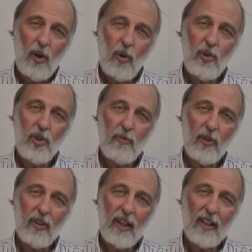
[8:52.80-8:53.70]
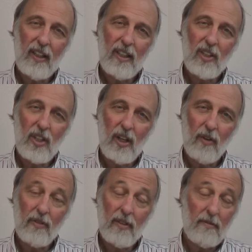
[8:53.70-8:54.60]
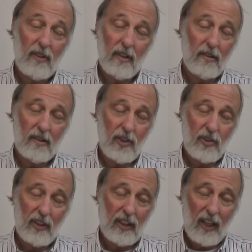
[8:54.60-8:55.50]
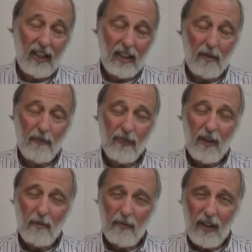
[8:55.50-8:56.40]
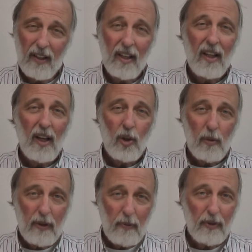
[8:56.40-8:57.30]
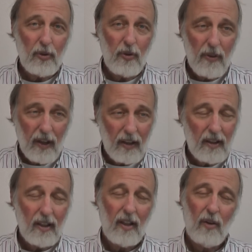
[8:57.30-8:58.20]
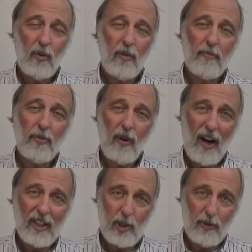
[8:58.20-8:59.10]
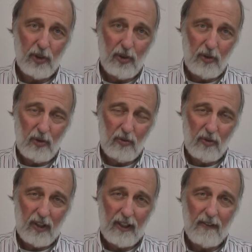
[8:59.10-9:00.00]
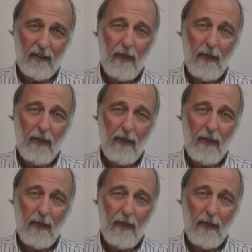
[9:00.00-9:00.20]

Who did you more likely get to know? Didn't necessarily like them, but the people who then were proximal to you, right?